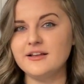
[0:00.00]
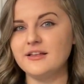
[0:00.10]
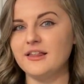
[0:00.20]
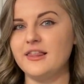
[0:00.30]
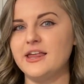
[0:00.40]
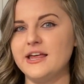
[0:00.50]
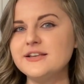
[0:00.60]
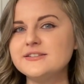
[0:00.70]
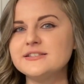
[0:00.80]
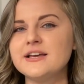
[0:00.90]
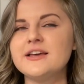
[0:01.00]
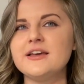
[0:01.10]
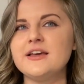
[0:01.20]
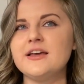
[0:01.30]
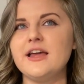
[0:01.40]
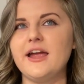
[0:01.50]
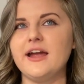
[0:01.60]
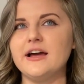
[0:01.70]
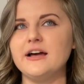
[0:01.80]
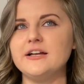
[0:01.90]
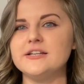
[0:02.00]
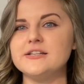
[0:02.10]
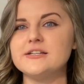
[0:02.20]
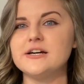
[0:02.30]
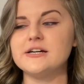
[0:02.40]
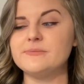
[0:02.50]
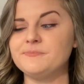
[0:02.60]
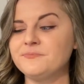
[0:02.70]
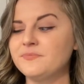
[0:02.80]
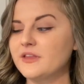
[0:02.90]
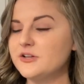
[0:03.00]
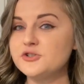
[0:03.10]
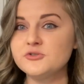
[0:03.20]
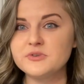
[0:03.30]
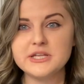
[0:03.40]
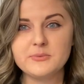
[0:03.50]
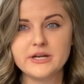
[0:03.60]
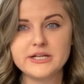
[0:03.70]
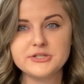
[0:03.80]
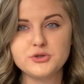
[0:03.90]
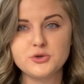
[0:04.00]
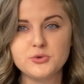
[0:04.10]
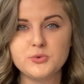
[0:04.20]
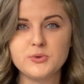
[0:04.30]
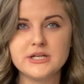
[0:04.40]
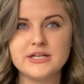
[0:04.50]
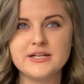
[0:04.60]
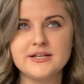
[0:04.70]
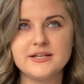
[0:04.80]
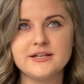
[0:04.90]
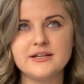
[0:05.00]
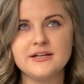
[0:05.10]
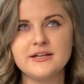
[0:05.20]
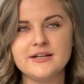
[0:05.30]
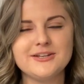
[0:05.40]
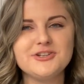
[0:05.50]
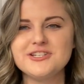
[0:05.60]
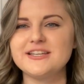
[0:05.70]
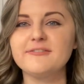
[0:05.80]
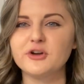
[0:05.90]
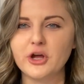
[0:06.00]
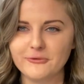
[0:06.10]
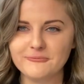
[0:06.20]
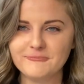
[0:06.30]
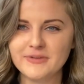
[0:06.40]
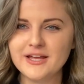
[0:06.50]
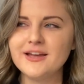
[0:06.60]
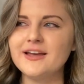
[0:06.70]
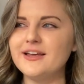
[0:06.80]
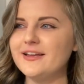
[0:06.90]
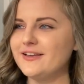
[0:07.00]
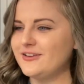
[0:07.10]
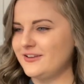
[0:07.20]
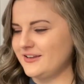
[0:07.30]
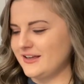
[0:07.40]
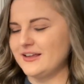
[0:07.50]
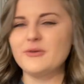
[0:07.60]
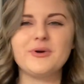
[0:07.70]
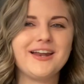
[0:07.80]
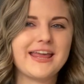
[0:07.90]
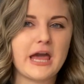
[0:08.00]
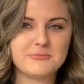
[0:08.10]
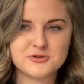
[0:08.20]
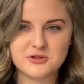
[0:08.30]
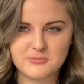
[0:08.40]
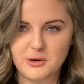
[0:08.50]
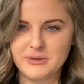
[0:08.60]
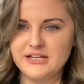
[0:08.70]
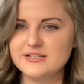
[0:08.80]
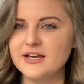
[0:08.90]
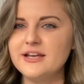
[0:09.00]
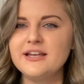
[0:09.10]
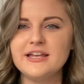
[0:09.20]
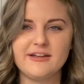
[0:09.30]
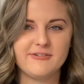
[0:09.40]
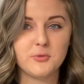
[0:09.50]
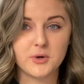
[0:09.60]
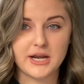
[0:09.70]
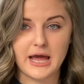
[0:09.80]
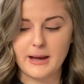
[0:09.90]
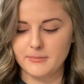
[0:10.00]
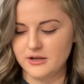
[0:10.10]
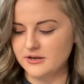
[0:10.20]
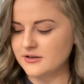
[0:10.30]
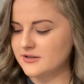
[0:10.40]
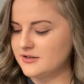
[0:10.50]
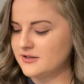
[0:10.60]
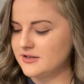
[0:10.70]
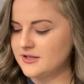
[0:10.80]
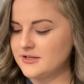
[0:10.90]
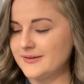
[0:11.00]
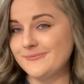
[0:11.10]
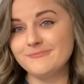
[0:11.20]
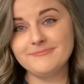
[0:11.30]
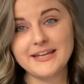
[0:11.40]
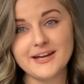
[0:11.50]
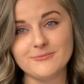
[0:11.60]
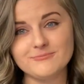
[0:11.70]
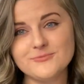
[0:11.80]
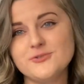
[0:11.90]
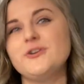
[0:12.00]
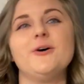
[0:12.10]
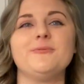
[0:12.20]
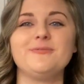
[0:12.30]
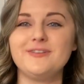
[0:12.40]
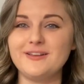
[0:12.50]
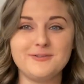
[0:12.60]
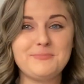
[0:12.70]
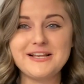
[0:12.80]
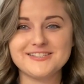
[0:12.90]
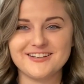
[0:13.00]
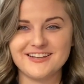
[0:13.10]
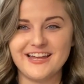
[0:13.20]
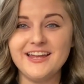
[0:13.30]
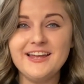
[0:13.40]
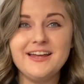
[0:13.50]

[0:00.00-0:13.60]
this. And um, I just really wanted to, you just never know. And I wanted to capture the moment if it were to happen. Yeah, so basically